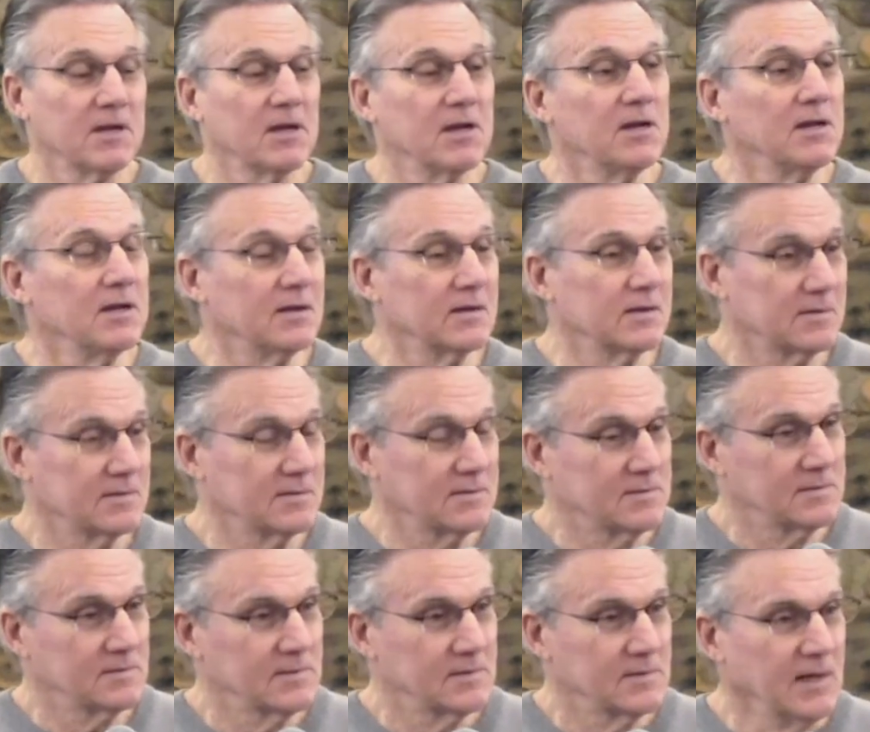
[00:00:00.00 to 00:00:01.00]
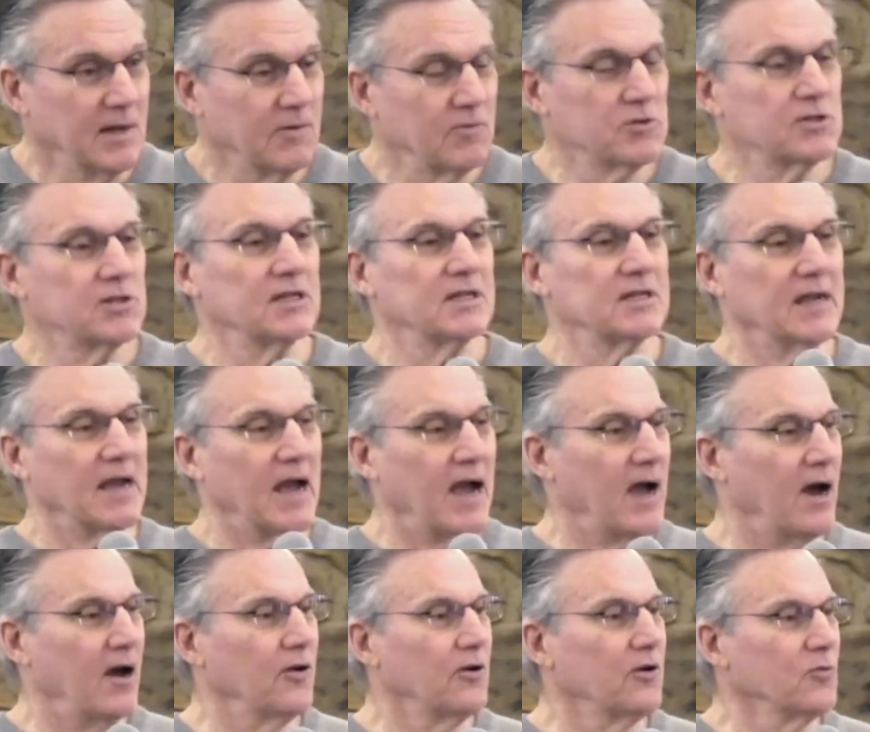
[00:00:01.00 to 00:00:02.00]
Gideon, it was an
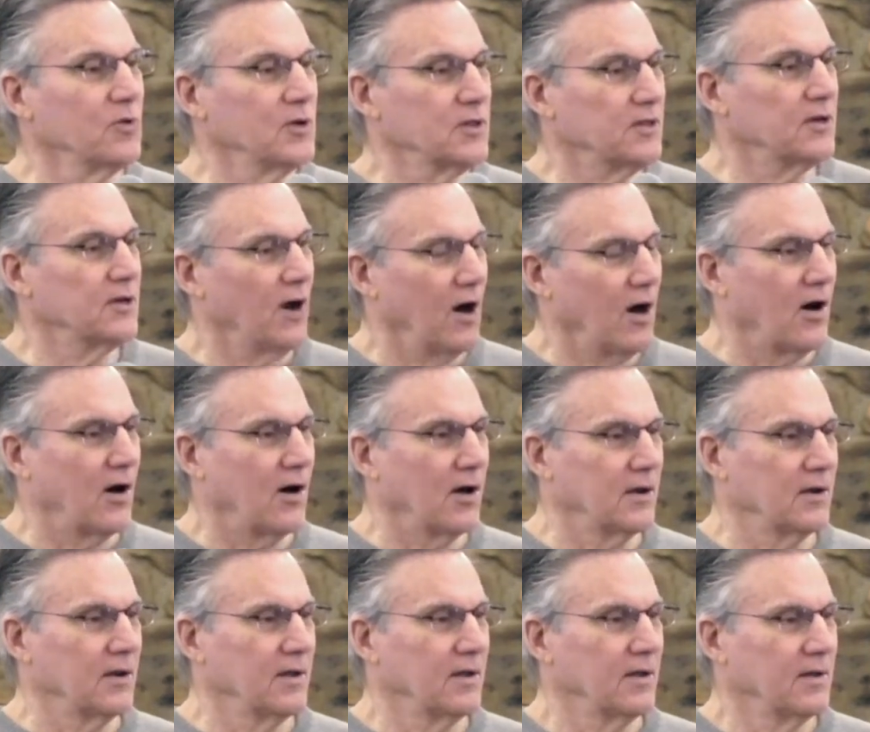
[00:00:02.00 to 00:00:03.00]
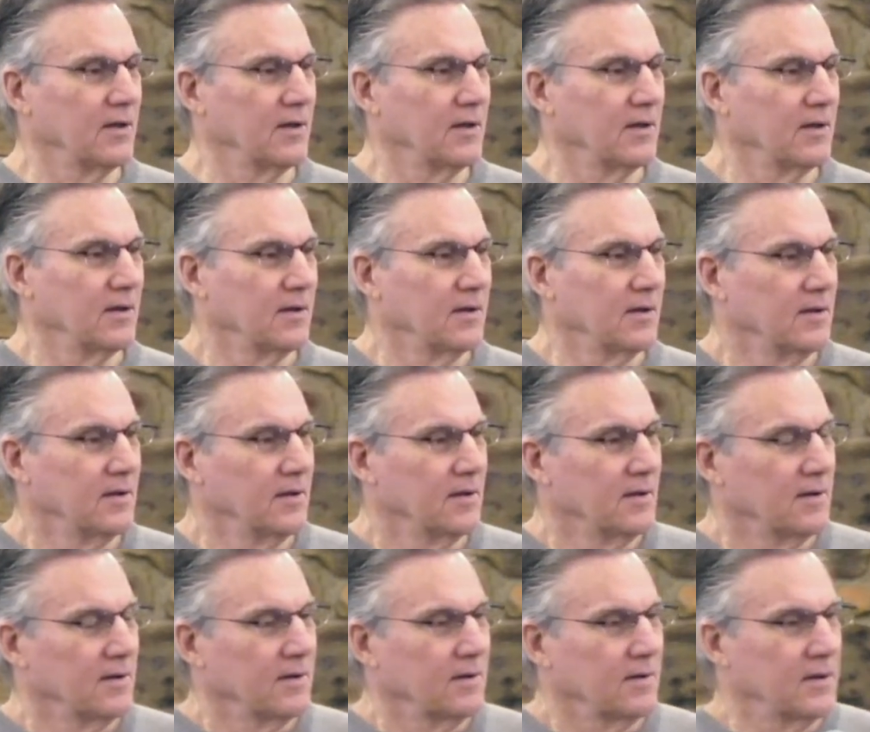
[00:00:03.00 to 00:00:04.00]
encounter with God
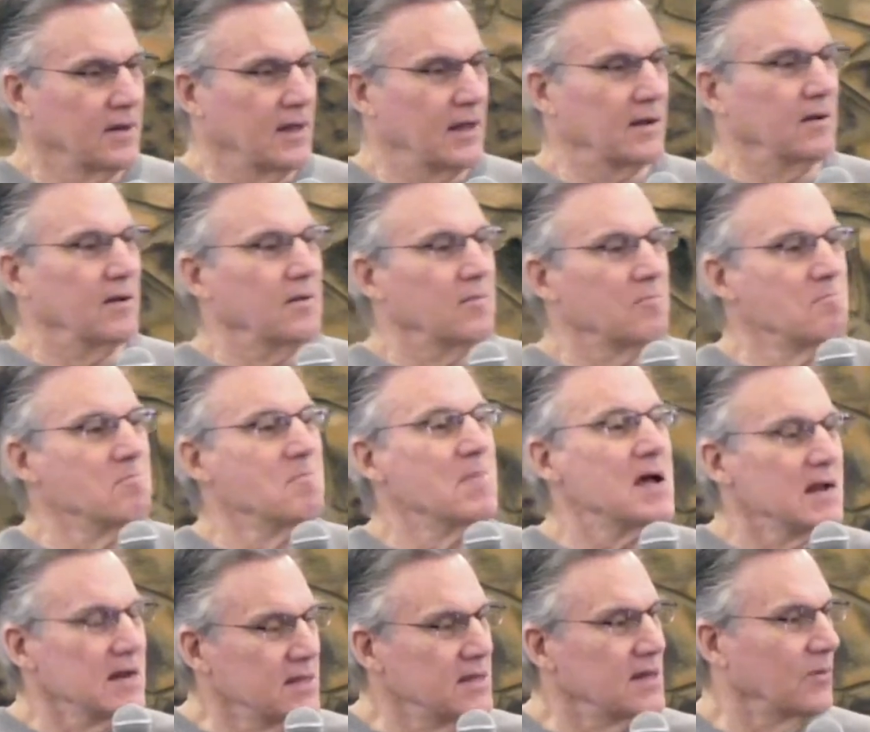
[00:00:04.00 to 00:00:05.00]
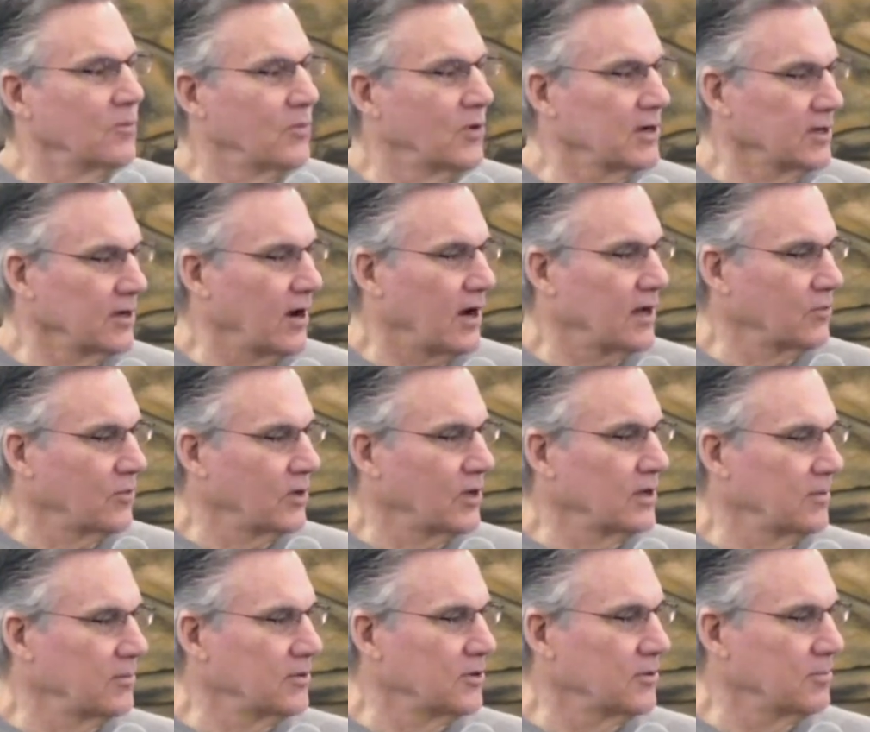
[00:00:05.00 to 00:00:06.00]
that made them what God
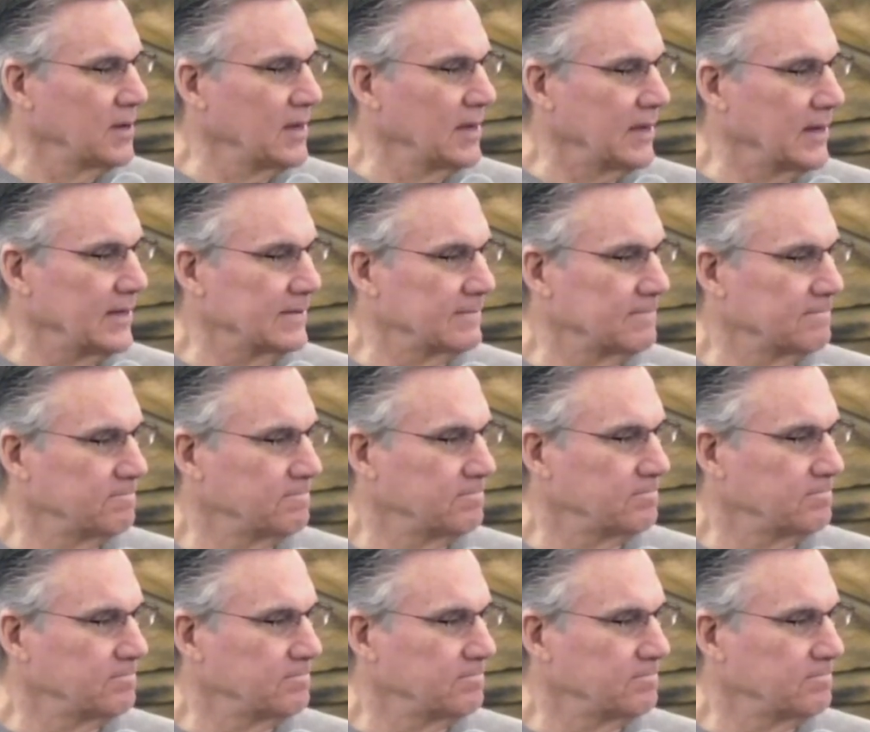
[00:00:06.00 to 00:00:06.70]
wanted them to be.